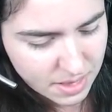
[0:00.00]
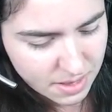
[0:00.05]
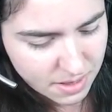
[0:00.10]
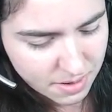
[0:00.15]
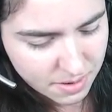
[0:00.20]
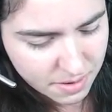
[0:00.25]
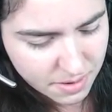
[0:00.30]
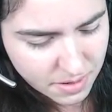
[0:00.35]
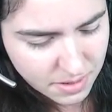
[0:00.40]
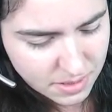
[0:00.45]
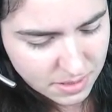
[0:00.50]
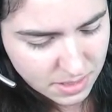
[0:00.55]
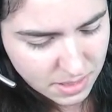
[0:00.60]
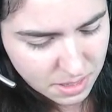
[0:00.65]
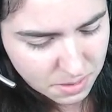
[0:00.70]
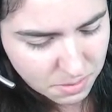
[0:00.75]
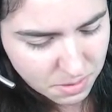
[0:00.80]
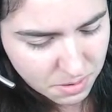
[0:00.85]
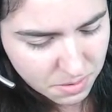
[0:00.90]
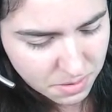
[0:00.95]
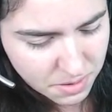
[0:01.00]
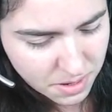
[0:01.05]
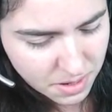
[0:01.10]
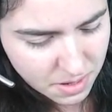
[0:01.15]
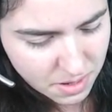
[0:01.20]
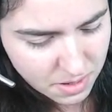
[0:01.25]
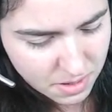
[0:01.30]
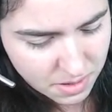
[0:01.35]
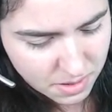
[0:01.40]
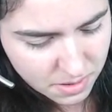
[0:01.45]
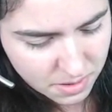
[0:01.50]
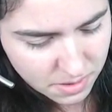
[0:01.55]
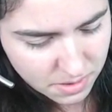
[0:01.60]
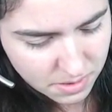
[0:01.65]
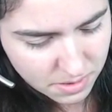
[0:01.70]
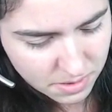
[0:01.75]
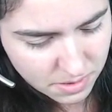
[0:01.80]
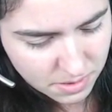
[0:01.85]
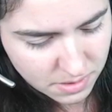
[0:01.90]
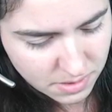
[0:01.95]
All right, let's keep going.
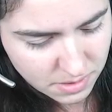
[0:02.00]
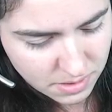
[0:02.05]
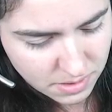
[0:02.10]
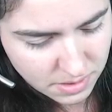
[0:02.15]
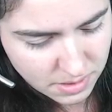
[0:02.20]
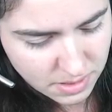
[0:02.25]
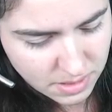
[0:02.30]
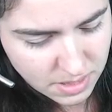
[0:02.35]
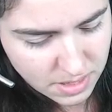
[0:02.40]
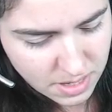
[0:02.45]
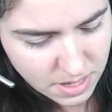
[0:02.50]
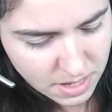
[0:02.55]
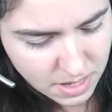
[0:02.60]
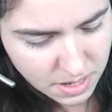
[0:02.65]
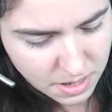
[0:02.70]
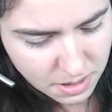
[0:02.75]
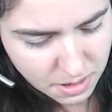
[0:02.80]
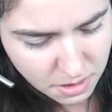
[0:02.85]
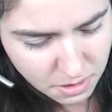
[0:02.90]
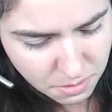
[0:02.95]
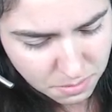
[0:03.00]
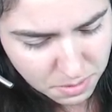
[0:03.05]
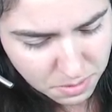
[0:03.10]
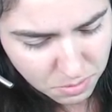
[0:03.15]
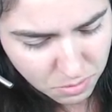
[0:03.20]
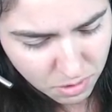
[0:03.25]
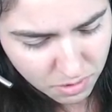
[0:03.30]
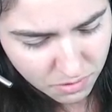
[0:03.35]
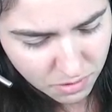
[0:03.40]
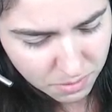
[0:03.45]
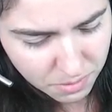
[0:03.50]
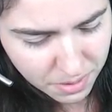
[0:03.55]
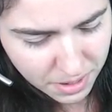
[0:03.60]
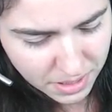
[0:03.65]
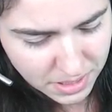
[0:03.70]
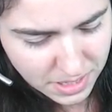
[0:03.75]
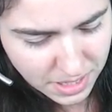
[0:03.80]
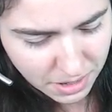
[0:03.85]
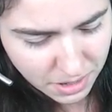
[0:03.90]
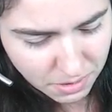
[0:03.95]
A little bit more of a
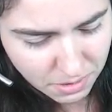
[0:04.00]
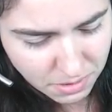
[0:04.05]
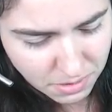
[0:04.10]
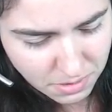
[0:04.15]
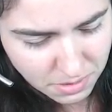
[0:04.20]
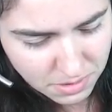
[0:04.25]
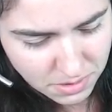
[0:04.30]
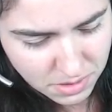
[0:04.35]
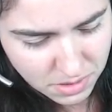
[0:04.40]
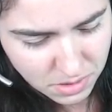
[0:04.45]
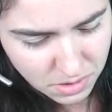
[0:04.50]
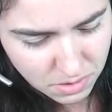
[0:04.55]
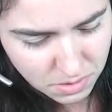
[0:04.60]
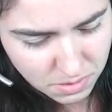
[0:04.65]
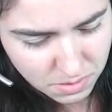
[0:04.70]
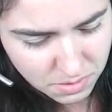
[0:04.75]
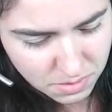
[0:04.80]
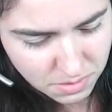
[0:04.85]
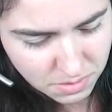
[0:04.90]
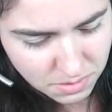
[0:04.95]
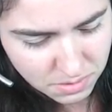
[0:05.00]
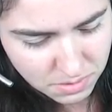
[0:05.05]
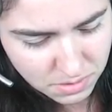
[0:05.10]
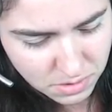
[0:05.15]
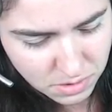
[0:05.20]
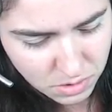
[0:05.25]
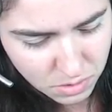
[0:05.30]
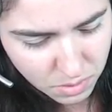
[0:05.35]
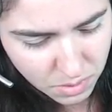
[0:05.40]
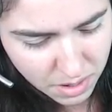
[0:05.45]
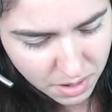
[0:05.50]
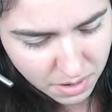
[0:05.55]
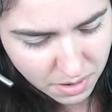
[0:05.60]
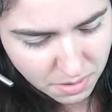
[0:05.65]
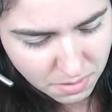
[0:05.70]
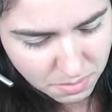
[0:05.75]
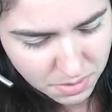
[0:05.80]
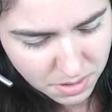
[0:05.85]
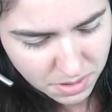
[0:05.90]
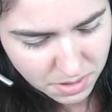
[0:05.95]
rectangle square,
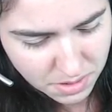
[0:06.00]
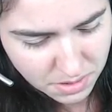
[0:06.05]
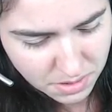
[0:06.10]
but